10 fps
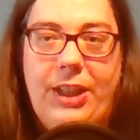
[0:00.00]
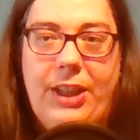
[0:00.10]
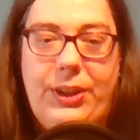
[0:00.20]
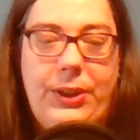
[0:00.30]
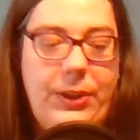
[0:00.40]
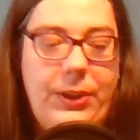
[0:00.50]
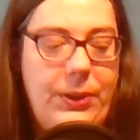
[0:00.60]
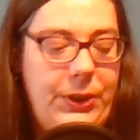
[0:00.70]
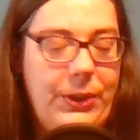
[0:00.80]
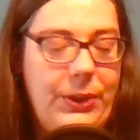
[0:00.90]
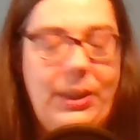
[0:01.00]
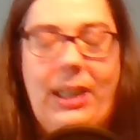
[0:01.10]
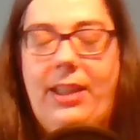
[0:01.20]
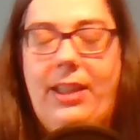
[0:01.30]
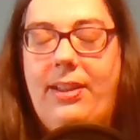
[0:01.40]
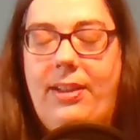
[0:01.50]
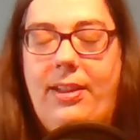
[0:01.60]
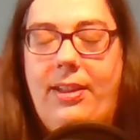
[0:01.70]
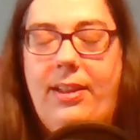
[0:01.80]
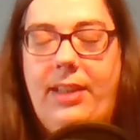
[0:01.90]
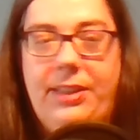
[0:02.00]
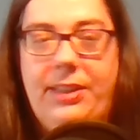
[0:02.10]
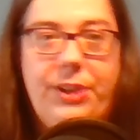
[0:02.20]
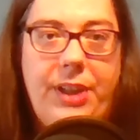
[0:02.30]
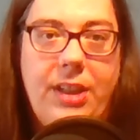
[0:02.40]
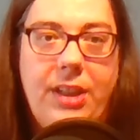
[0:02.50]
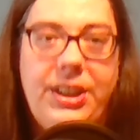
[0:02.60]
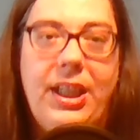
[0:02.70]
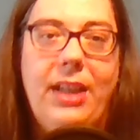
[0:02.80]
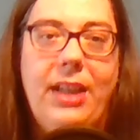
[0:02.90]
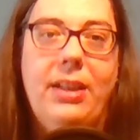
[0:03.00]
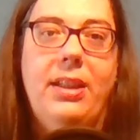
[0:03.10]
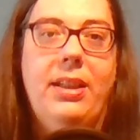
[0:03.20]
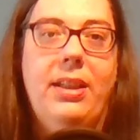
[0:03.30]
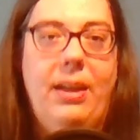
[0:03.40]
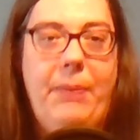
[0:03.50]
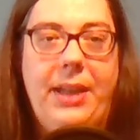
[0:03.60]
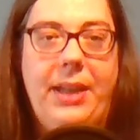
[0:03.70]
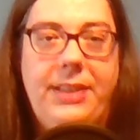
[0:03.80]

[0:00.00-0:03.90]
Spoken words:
to do a little introduction about the